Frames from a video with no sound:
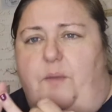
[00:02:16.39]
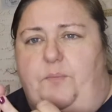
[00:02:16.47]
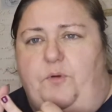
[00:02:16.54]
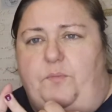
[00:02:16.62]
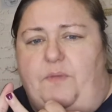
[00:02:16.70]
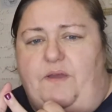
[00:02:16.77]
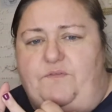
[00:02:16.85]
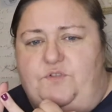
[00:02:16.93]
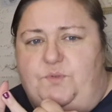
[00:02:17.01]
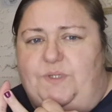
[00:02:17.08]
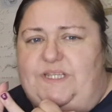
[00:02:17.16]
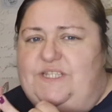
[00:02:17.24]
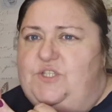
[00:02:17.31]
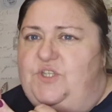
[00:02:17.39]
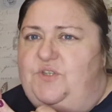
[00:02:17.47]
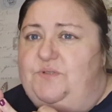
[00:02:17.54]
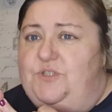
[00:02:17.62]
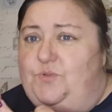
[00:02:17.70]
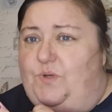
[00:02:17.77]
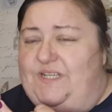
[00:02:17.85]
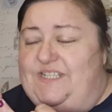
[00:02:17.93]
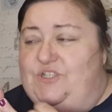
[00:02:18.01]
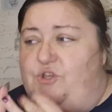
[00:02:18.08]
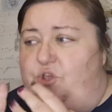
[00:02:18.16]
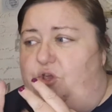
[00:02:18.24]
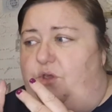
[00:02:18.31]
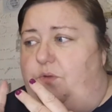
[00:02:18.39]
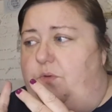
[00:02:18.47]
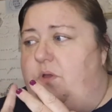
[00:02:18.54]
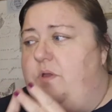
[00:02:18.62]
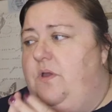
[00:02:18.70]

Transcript: bookmark for 22 and 22,